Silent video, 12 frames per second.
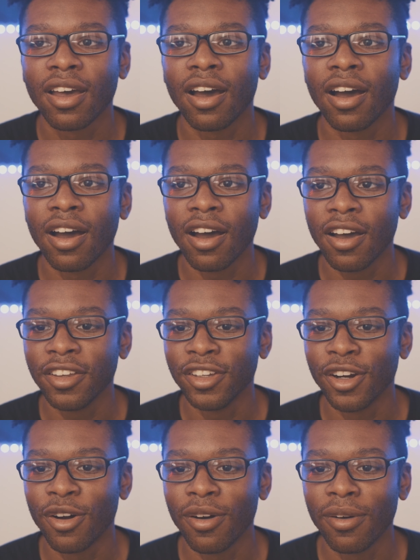
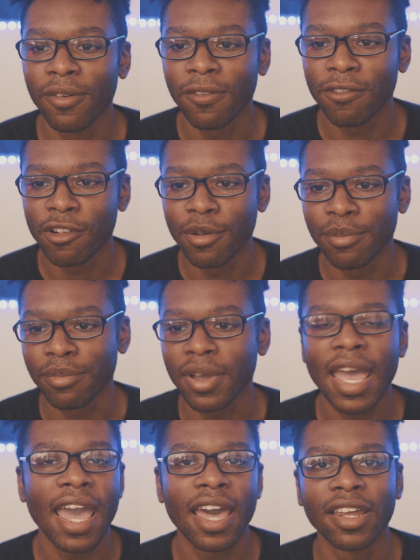from
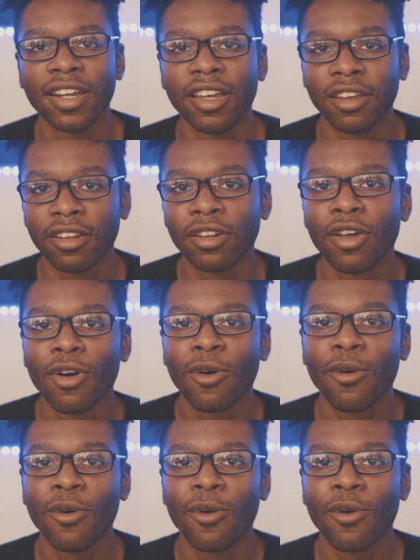Canon